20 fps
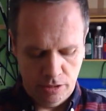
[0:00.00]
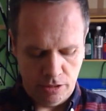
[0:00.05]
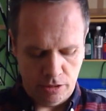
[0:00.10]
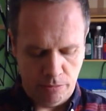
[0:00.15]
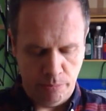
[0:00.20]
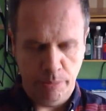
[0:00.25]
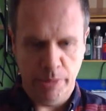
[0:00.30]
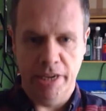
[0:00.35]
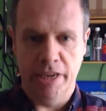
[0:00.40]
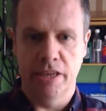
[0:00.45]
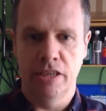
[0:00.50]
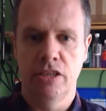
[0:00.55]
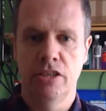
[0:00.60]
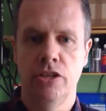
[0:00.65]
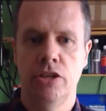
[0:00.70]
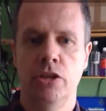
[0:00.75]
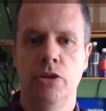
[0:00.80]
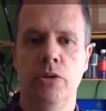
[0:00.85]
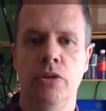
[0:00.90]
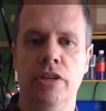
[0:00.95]
compared
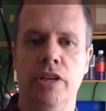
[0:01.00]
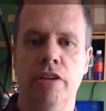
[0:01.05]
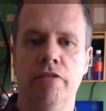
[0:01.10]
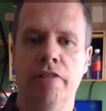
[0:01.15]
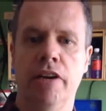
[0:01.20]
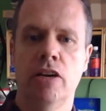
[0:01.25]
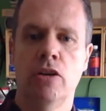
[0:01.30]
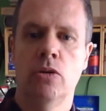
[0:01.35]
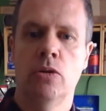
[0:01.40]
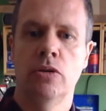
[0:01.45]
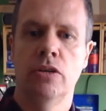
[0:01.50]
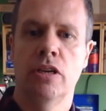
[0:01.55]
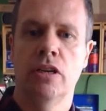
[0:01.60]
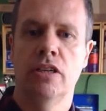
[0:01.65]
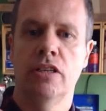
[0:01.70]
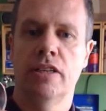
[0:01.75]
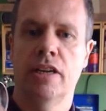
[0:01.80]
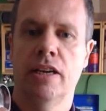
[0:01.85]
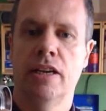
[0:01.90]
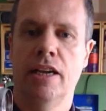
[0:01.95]
to the record
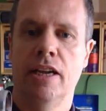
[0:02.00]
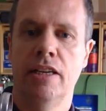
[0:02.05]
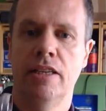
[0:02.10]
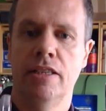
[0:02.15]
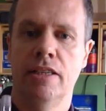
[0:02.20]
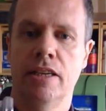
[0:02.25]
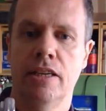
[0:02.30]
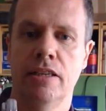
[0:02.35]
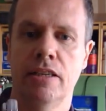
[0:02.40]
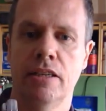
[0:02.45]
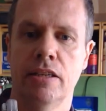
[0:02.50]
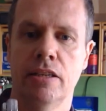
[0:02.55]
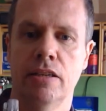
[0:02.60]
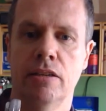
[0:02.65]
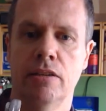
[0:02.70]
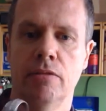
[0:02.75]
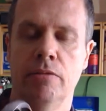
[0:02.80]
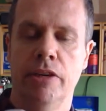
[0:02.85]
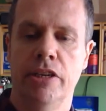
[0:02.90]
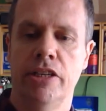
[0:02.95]
style headset,
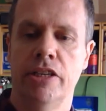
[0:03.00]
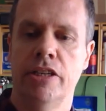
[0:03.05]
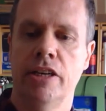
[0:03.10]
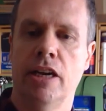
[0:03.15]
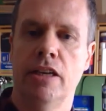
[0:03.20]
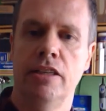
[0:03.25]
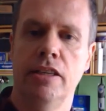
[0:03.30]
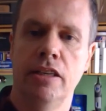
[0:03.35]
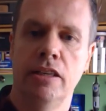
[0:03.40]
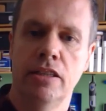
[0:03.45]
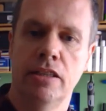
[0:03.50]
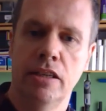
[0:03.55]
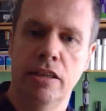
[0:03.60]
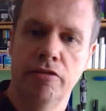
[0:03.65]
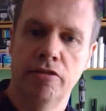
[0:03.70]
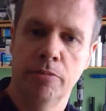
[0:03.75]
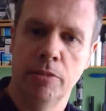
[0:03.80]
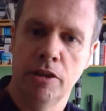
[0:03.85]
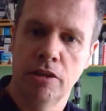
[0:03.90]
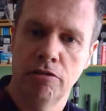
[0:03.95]
which, as you can see
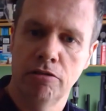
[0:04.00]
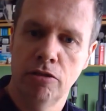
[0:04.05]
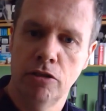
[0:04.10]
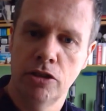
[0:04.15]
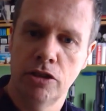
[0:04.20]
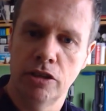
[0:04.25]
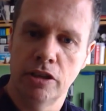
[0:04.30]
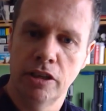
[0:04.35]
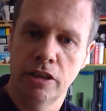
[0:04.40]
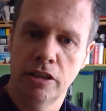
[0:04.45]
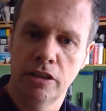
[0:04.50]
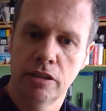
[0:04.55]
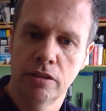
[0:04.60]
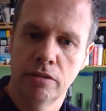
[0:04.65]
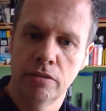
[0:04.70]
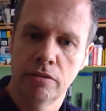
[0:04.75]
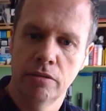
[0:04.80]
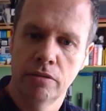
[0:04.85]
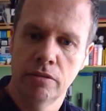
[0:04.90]
from the corrosion on it,